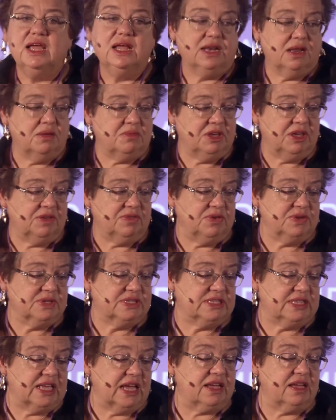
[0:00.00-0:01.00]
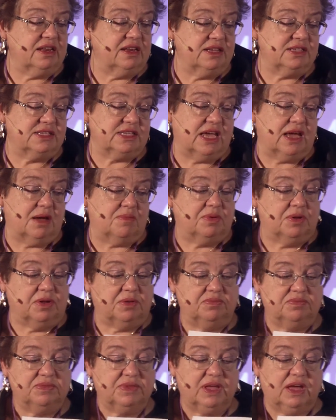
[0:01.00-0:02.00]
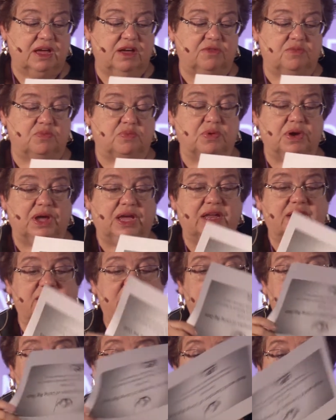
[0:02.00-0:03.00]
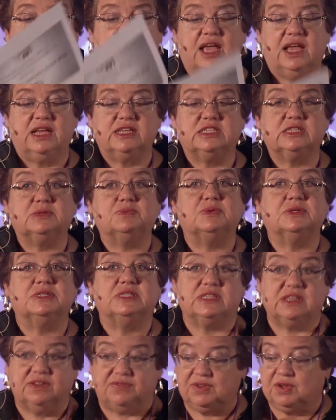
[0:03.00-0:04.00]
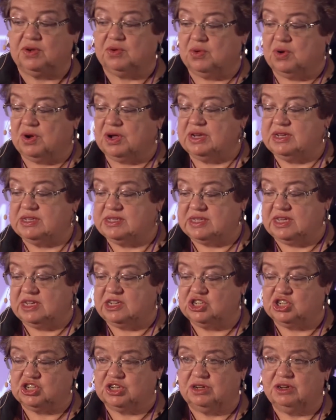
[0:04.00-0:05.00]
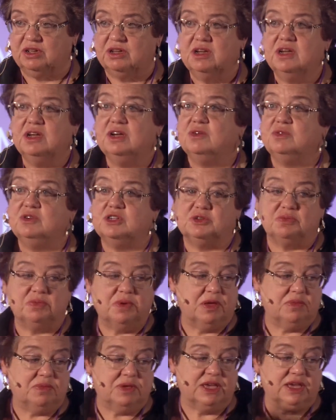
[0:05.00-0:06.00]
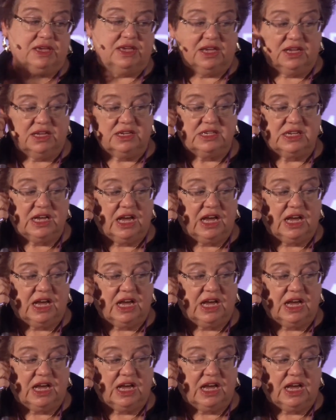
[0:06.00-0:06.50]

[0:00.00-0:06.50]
Let me give you a second example of branding a specific organization, which may be akin to